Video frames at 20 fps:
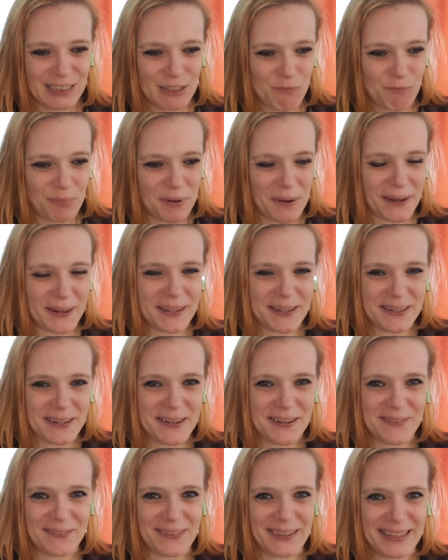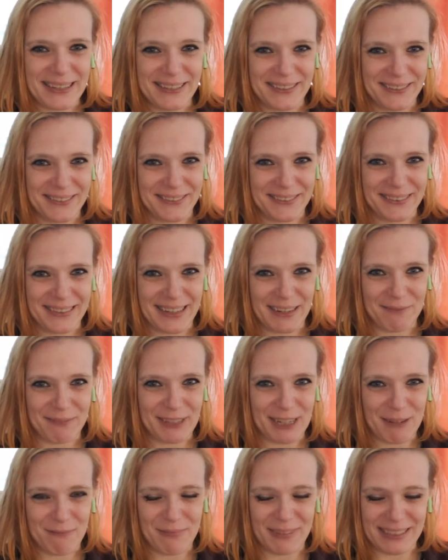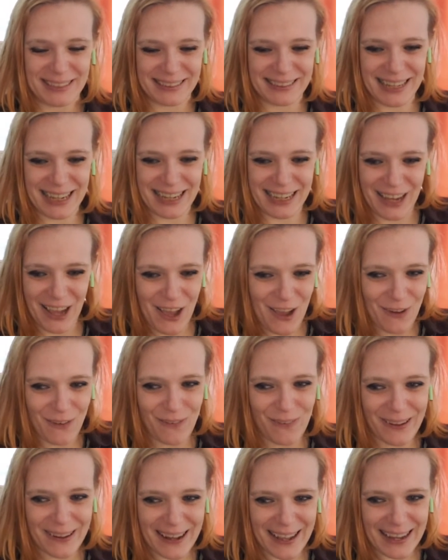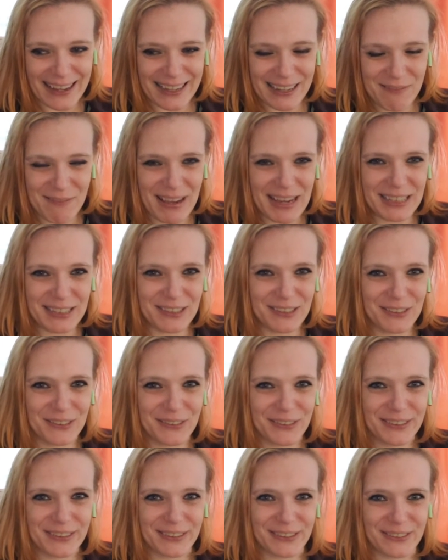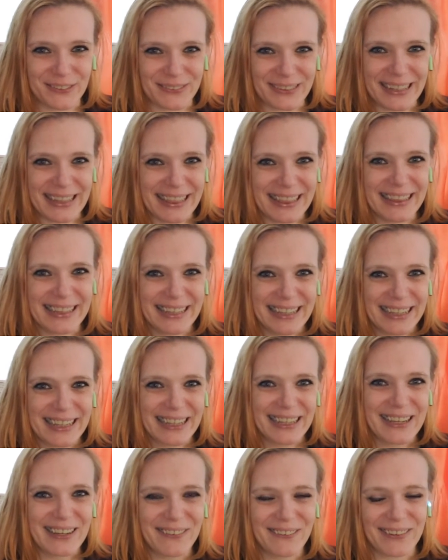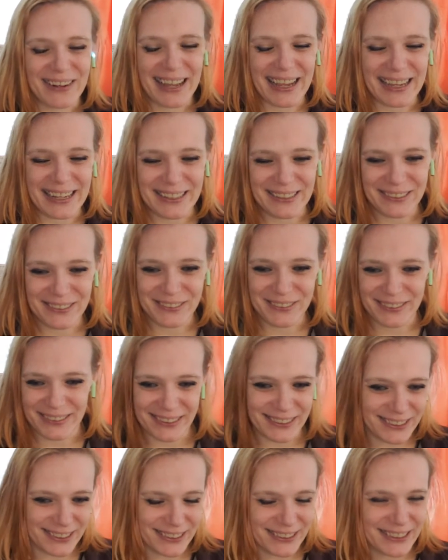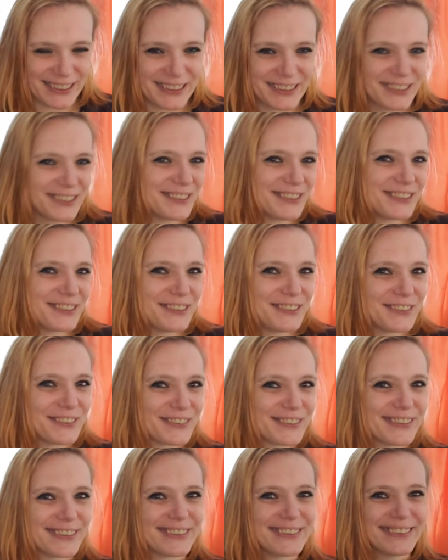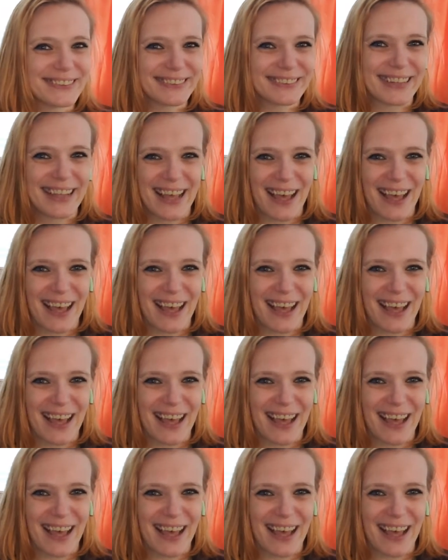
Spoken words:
product on the way soon that I'm gonna be seeing what I can make tutorials with, what I can use to turn into tutorials,